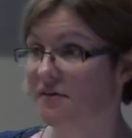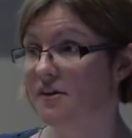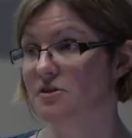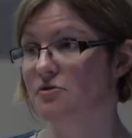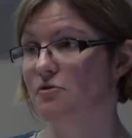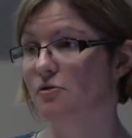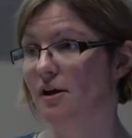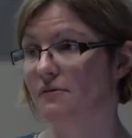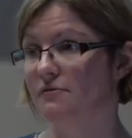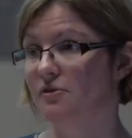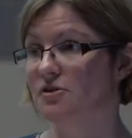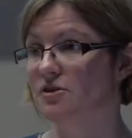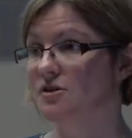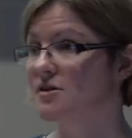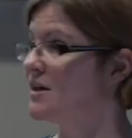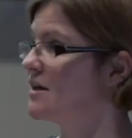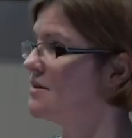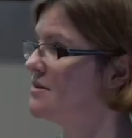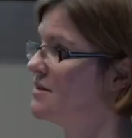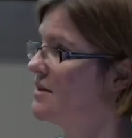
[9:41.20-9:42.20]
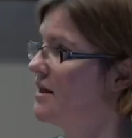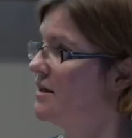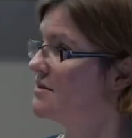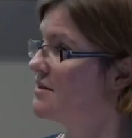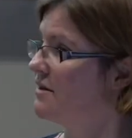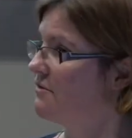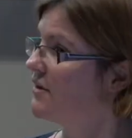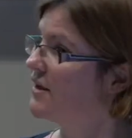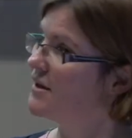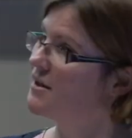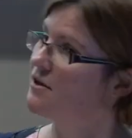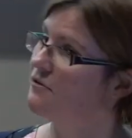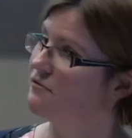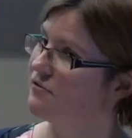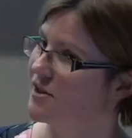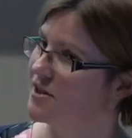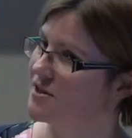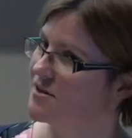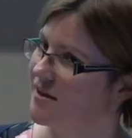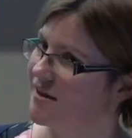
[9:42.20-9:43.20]
that's all I've got to say today, so thank you for
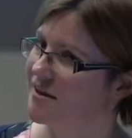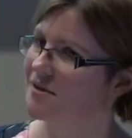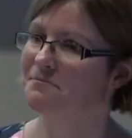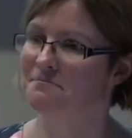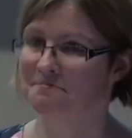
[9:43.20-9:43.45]
listening.